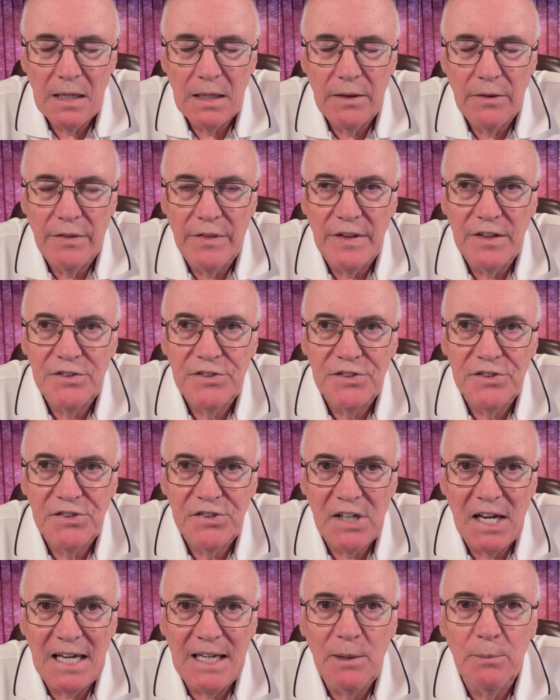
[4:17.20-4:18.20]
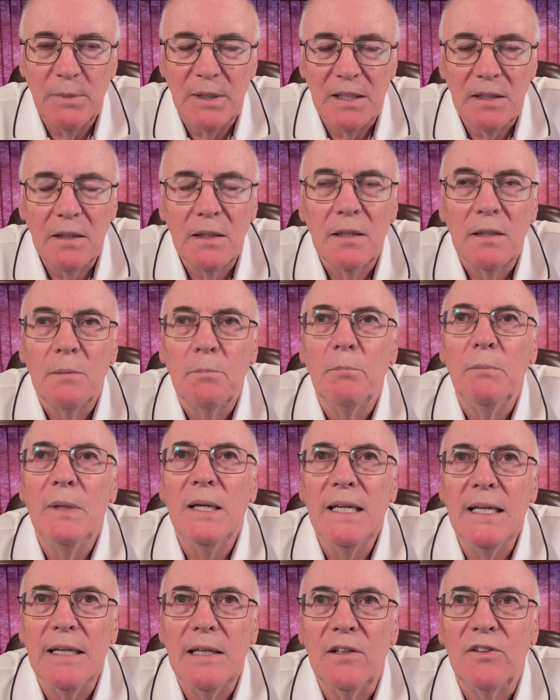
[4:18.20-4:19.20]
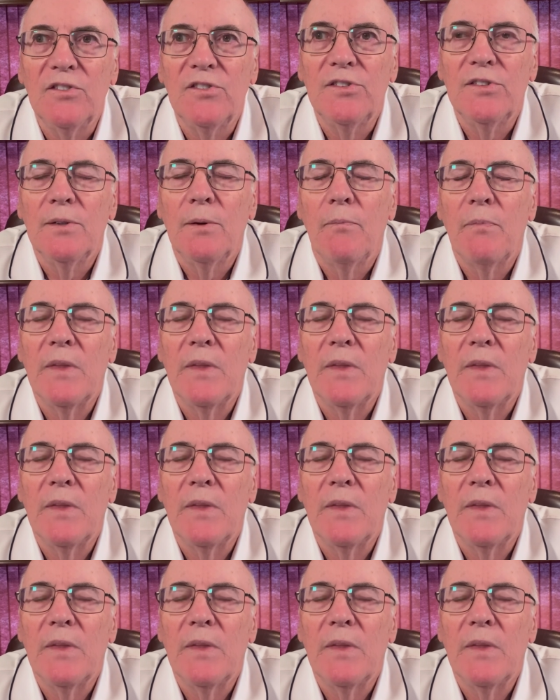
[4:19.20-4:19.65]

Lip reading: This assignment means